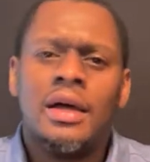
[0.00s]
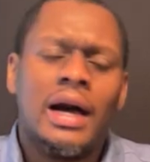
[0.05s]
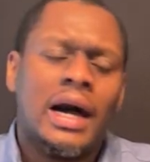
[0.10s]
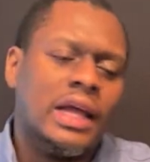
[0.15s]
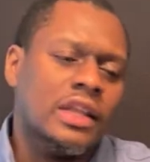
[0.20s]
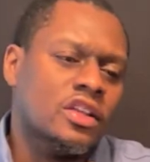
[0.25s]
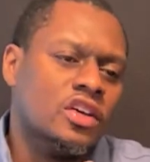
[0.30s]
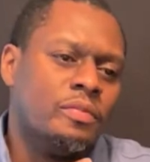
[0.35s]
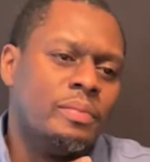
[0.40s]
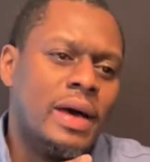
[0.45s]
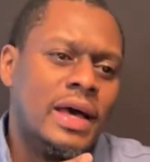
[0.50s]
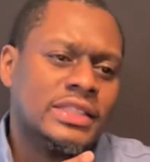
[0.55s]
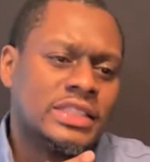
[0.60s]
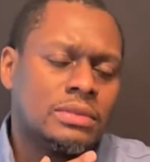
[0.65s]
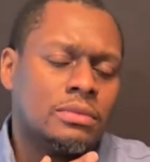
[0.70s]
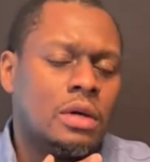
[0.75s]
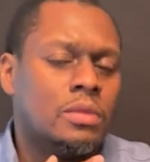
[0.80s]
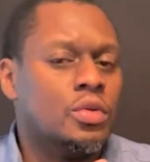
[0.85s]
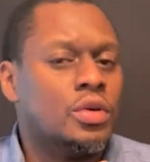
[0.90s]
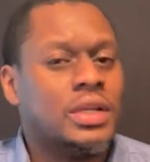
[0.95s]
I love
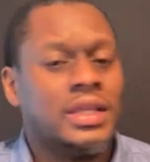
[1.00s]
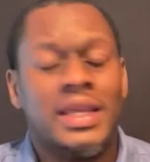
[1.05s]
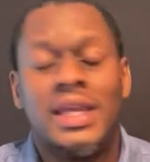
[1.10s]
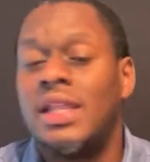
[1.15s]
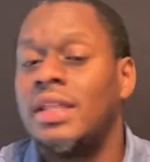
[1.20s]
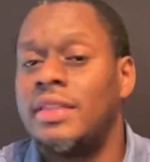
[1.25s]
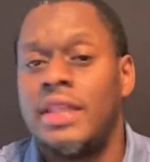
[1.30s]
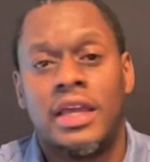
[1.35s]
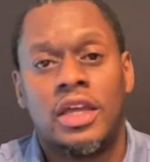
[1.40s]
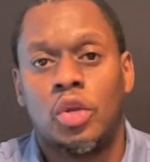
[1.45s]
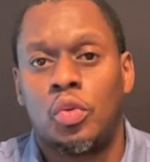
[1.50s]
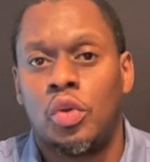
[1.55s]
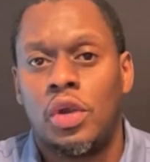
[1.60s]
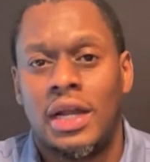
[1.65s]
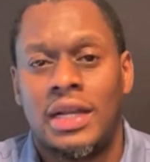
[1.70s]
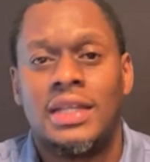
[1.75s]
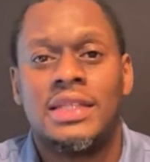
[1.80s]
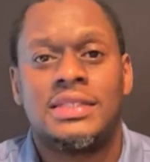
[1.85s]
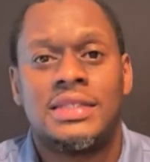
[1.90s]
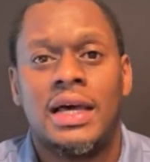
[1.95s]
basketball more than anything in the
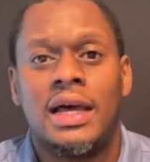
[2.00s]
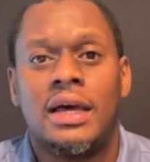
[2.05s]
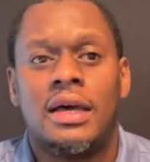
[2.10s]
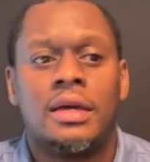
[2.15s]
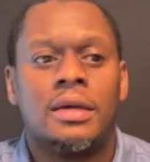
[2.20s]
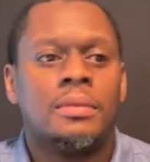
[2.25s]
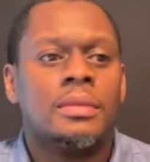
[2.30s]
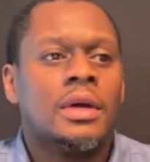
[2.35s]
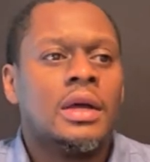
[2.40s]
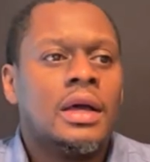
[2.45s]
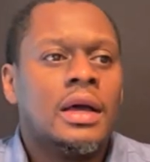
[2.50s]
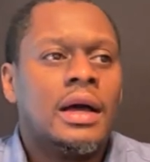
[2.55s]
world at the time.